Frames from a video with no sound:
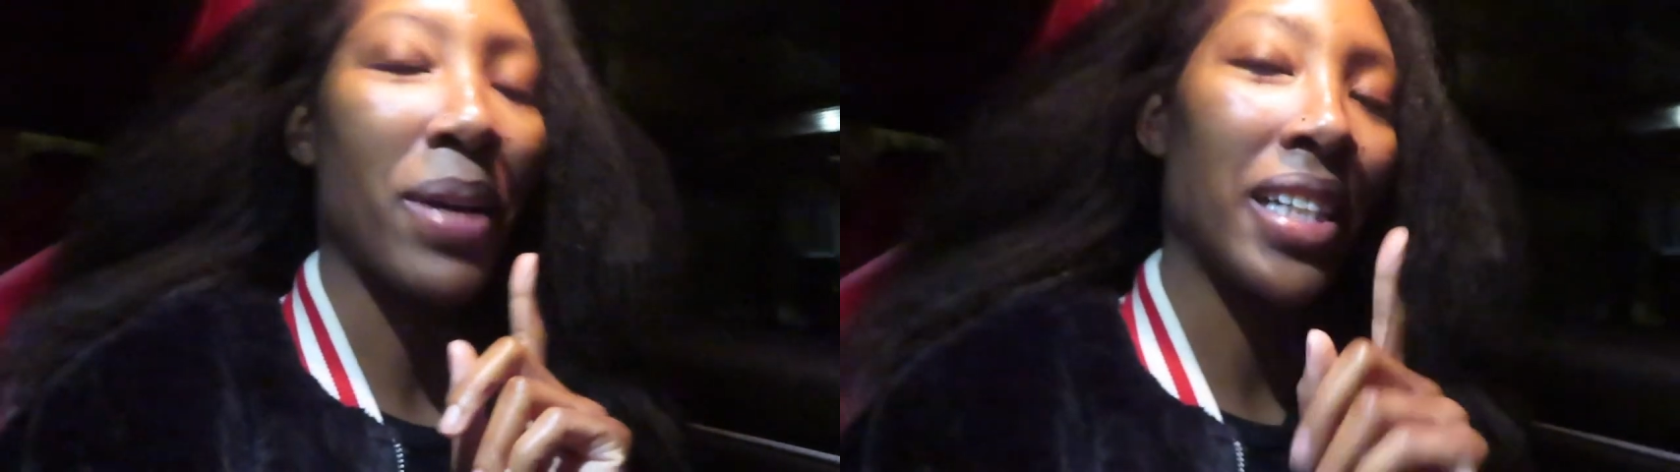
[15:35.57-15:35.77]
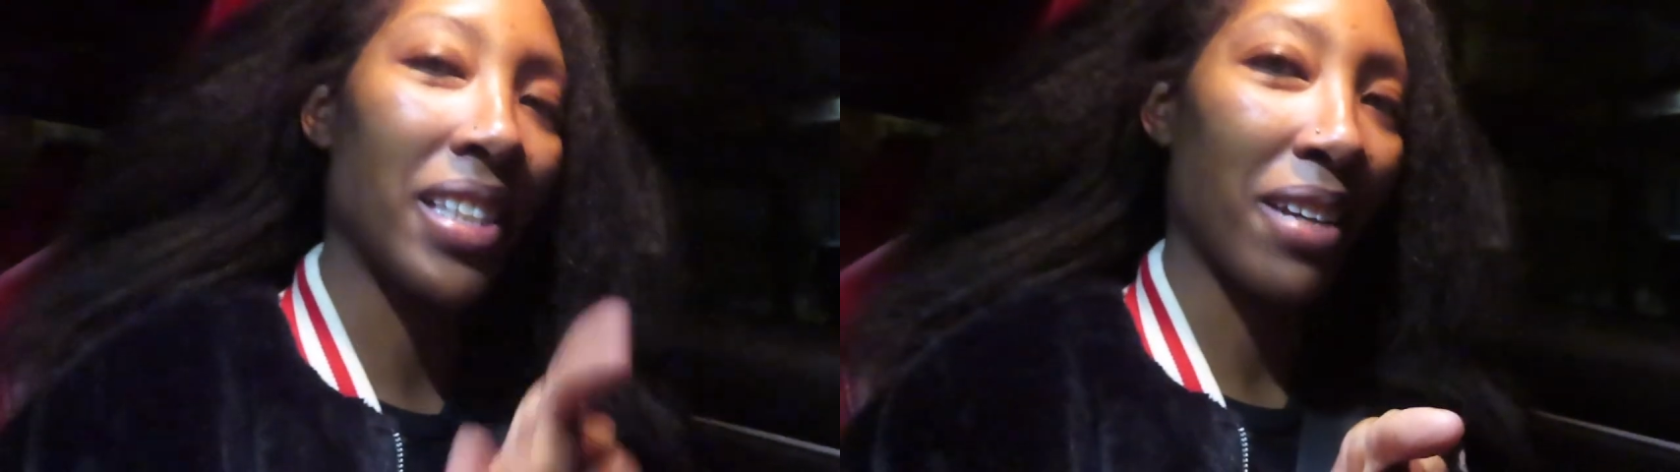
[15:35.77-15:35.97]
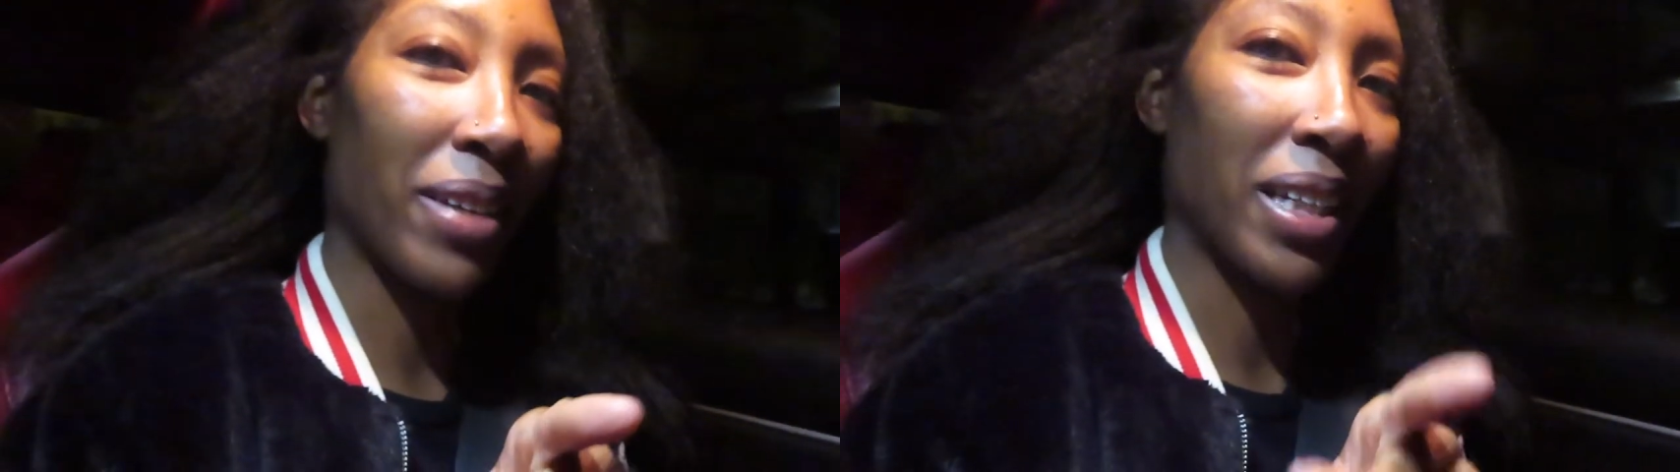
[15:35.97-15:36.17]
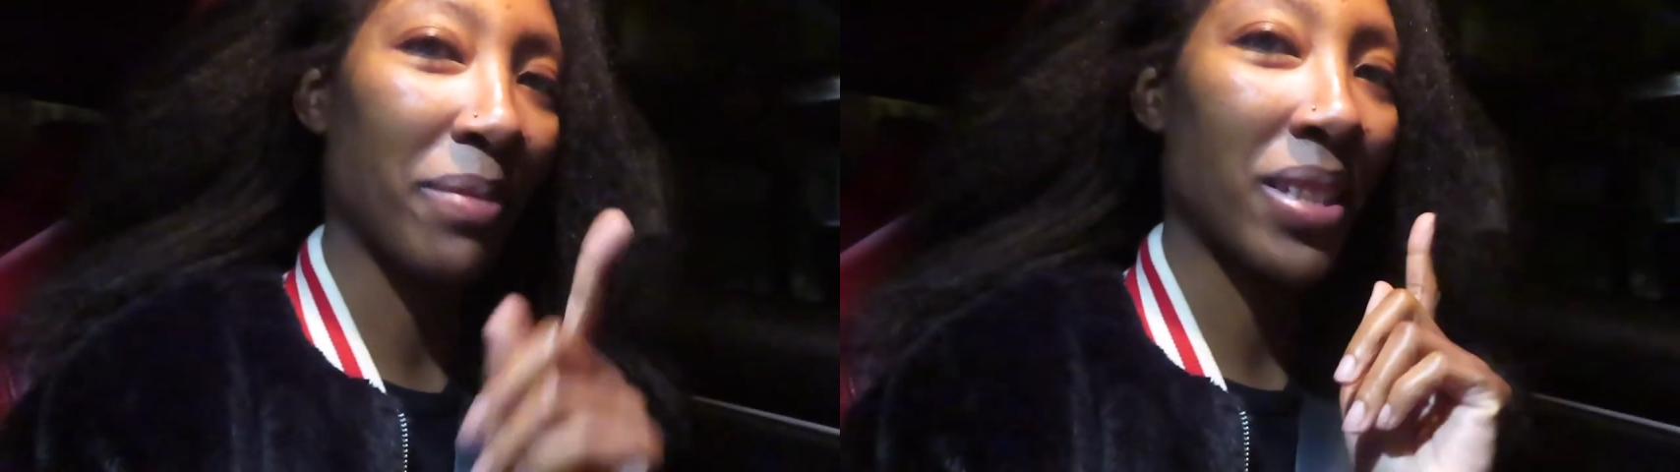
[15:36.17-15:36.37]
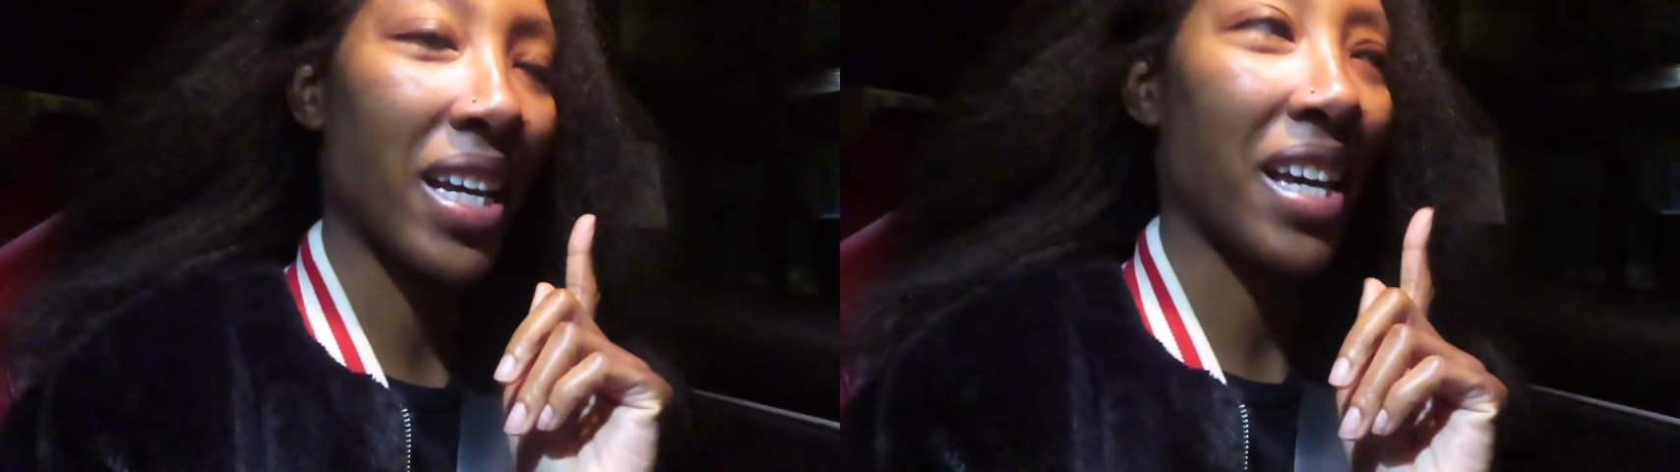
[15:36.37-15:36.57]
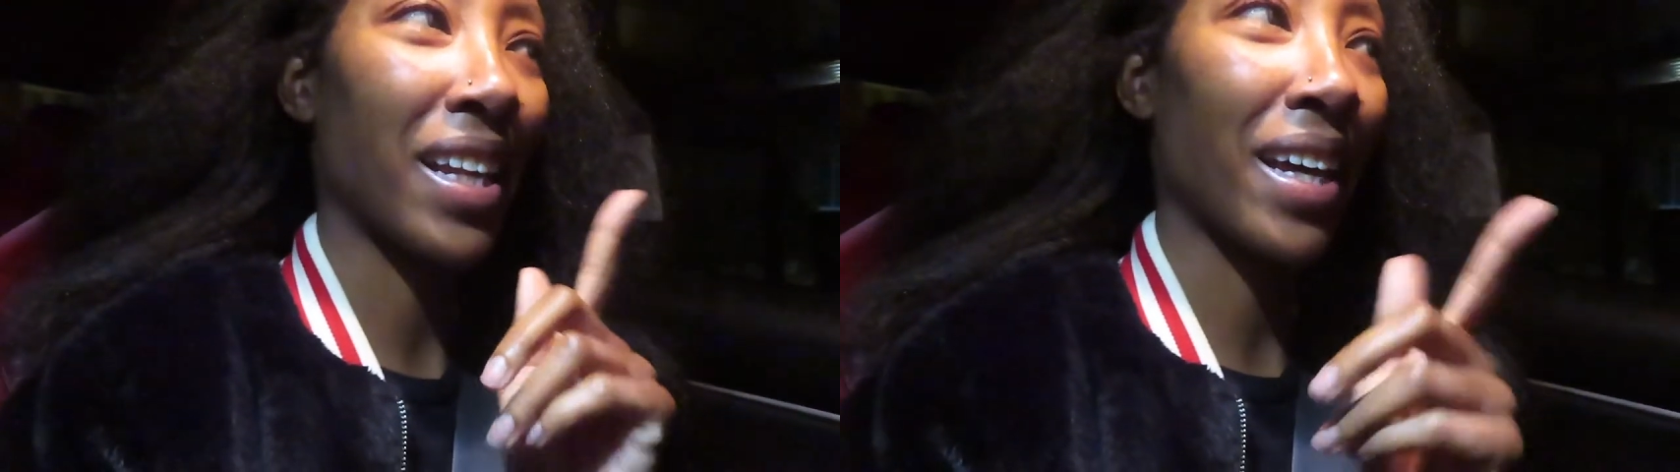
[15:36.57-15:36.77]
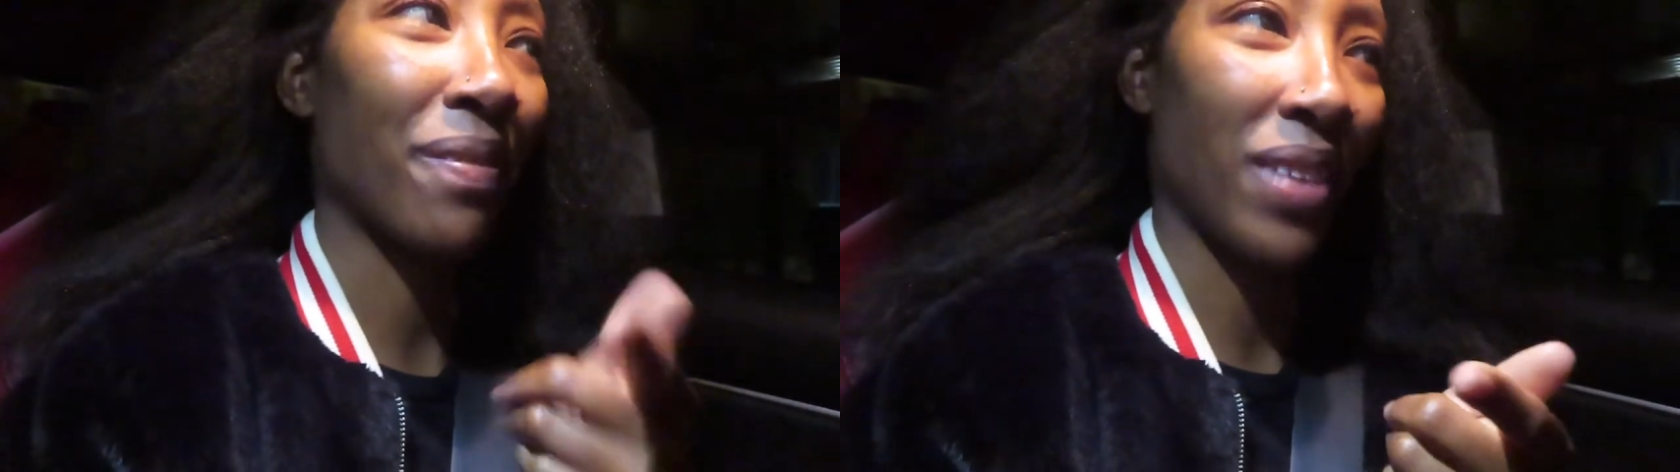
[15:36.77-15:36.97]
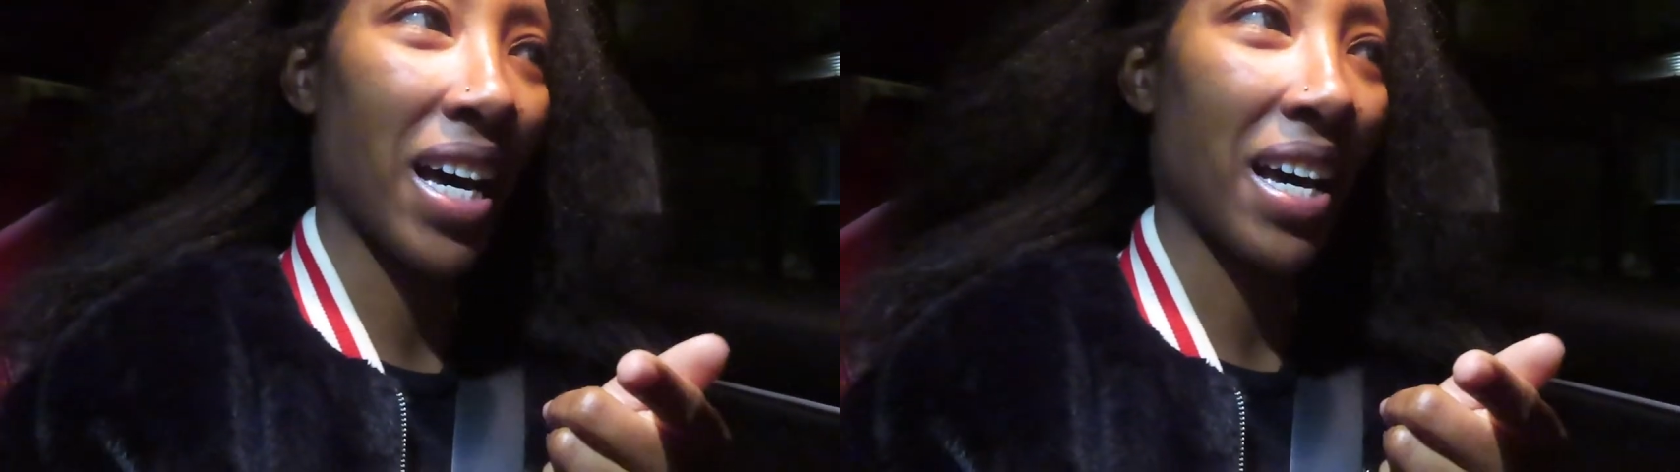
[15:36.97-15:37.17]
I did wake up today at like
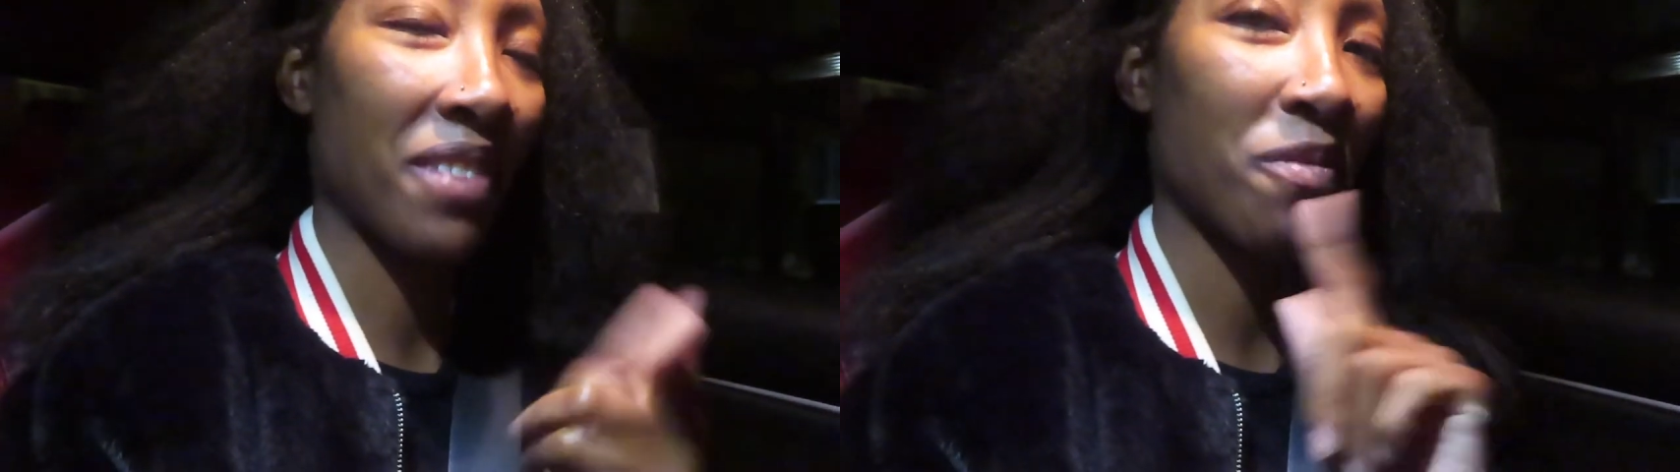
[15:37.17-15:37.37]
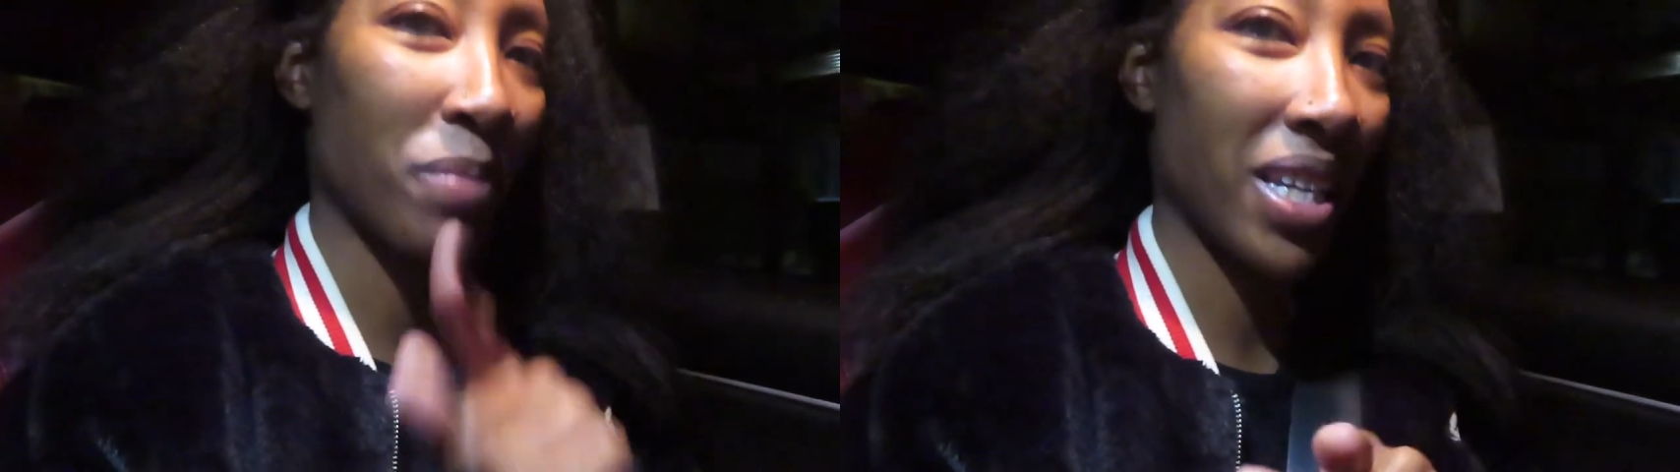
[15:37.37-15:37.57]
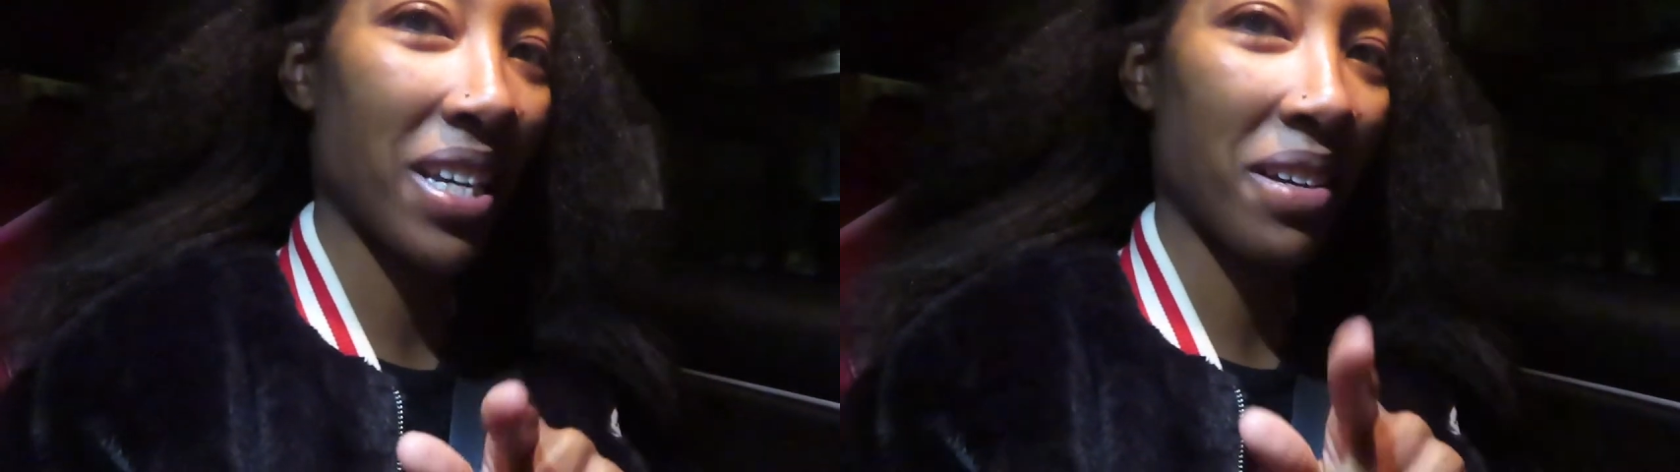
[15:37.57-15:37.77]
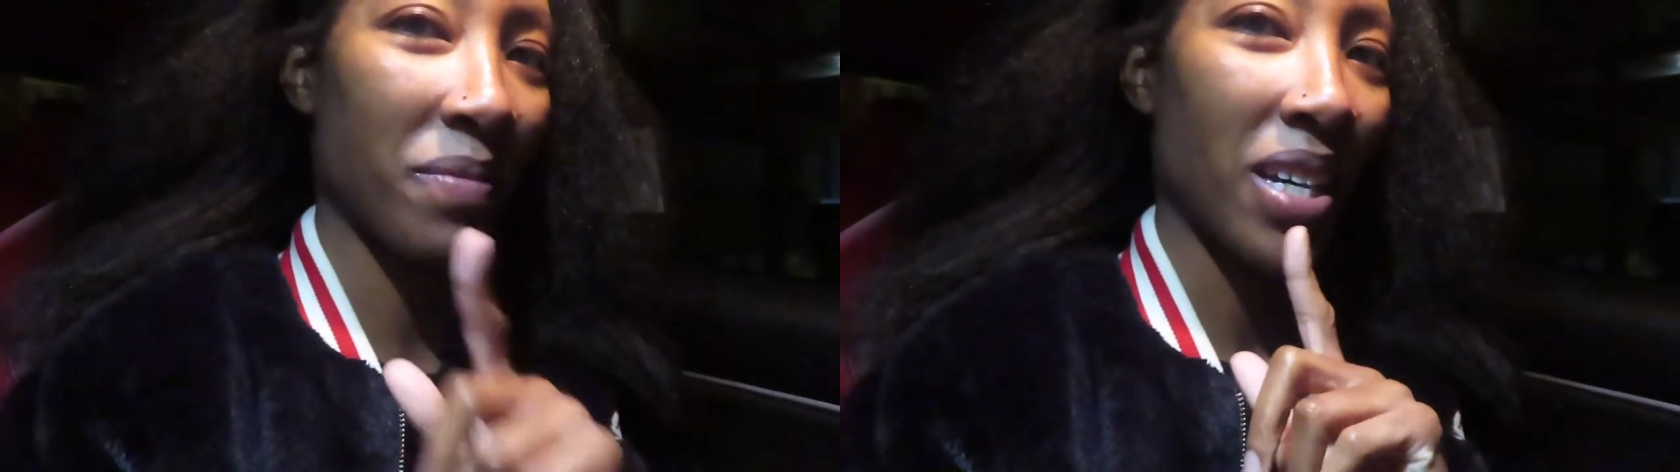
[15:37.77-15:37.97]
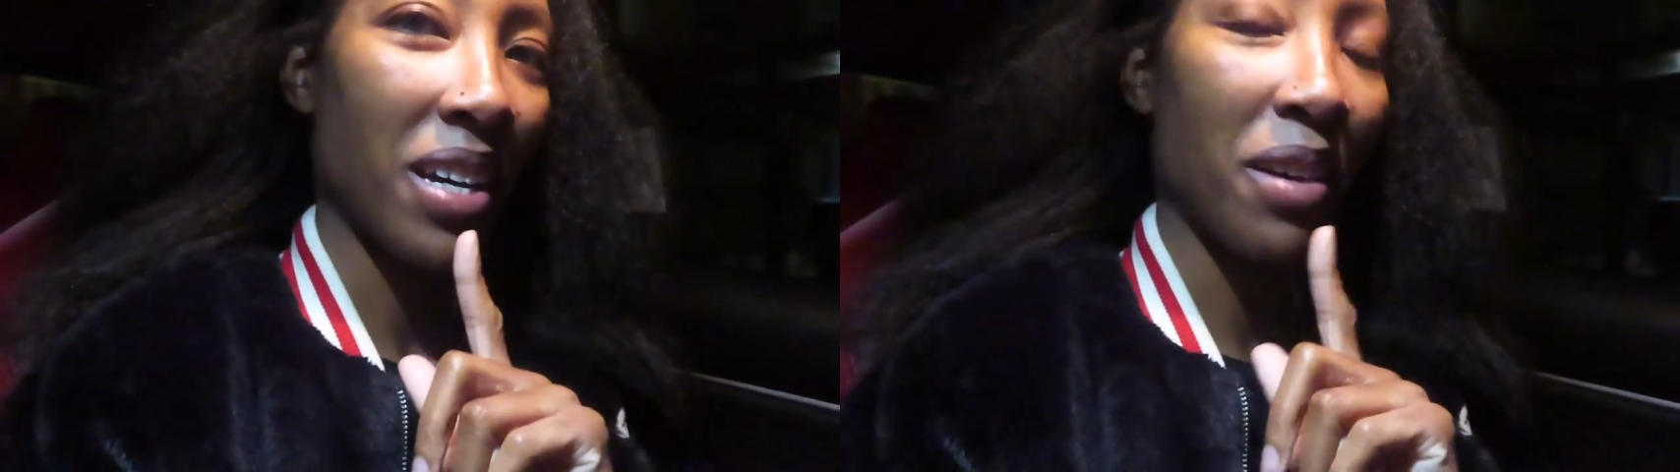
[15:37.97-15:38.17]
5 p.m.,